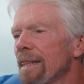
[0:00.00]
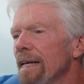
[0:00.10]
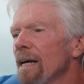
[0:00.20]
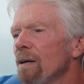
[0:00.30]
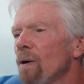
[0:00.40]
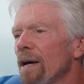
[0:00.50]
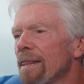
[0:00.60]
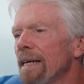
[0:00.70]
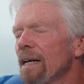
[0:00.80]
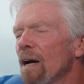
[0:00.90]
think I, I,
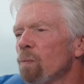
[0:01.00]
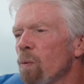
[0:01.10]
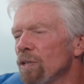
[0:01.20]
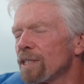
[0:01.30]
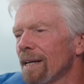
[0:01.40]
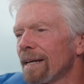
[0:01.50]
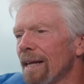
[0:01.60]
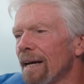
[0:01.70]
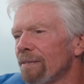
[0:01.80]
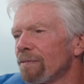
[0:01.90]
think I was like
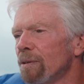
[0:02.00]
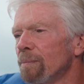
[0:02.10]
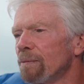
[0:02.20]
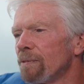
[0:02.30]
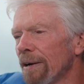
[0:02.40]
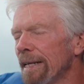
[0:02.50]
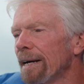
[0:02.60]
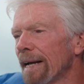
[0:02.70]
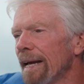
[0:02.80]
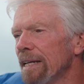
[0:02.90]
that from a very
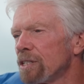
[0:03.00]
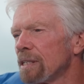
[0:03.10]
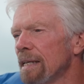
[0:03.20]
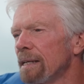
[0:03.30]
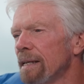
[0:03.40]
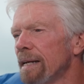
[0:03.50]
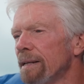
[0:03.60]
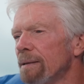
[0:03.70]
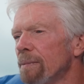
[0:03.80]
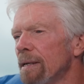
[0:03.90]
young age, uh,
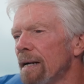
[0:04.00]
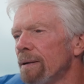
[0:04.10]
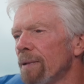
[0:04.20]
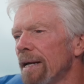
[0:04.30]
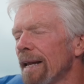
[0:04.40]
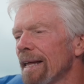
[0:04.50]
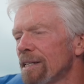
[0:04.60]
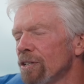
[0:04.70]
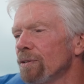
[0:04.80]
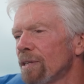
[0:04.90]
um, and I
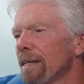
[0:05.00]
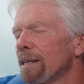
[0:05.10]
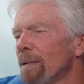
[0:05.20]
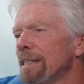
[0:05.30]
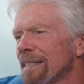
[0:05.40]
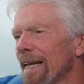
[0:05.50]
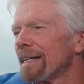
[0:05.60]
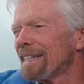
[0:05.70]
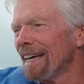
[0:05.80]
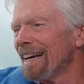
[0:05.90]
do think that my
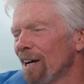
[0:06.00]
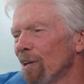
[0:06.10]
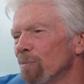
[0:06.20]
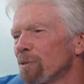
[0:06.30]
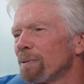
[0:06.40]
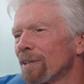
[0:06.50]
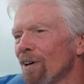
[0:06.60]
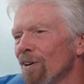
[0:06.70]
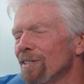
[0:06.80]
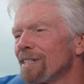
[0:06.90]
dyslexia helped
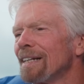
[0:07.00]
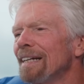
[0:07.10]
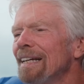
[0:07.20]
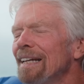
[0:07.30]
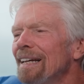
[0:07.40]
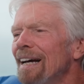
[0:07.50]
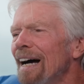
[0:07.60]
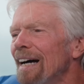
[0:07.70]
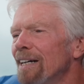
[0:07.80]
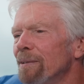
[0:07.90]
because
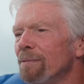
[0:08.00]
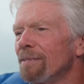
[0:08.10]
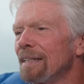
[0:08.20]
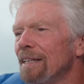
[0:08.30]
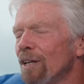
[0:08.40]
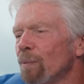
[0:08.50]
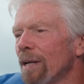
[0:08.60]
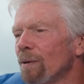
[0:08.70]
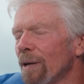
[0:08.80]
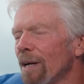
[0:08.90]
um, you know
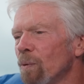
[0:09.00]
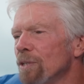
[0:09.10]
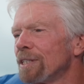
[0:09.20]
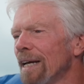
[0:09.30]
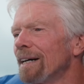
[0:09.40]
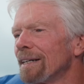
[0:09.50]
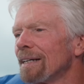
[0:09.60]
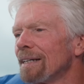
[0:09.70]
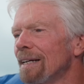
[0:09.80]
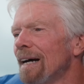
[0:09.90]
when when I was
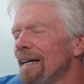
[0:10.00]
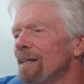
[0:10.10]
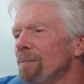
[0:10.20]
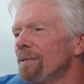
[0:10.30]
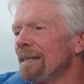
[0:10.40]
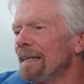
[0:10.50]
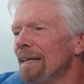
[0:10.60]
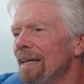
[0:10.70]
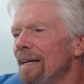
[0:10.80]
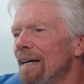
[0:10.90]
young, um,
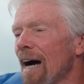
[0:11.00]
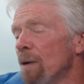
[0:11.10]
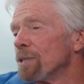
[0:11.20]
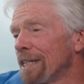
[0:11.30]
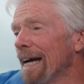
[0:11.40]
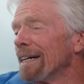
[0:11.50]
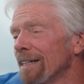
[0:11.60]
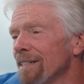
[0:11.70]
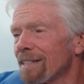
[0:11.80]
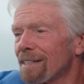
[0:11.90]
I was the
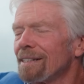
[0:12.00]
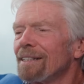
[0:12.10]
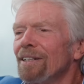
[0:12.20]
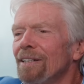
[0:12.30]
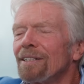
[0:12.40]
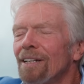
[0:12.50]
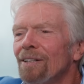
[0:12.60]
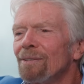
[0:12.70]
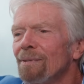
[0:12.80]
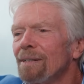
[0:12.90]
youngest, you know
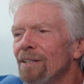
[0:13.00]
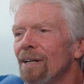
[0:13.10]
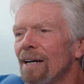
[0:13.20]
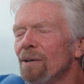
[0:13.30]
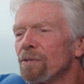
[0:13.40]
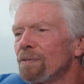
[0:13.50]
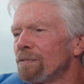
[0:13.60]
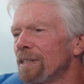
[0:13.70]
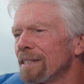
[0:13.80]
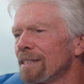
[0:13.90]
so you know i was
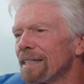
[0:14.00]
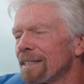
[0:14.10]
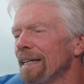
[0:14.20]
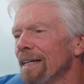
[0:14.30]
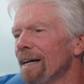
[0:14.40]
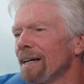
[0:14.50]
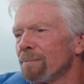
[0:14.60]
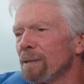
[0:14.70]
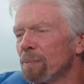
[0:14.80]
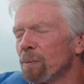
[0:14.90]
15 16 i had
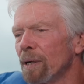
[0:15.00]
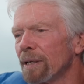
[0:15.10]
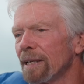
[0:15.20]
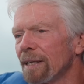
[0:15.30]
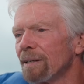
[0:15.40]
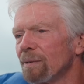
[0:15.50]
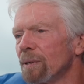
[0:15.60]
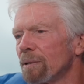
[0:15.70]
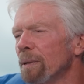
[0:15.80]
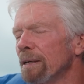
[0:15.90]
people working
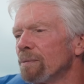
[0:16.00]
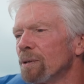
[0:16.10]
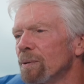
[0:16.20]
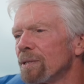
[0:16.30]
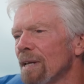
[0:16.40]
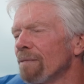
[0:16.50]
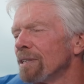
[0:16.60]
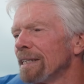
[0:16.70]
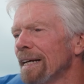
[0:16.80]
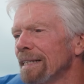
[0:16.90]
with me who were
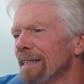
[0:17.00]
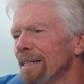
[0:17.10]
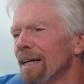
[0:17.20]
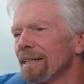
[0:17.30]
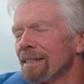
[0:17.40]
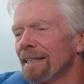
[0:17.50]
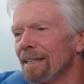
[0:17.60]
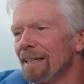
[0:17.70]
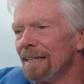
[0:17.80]
17 18 19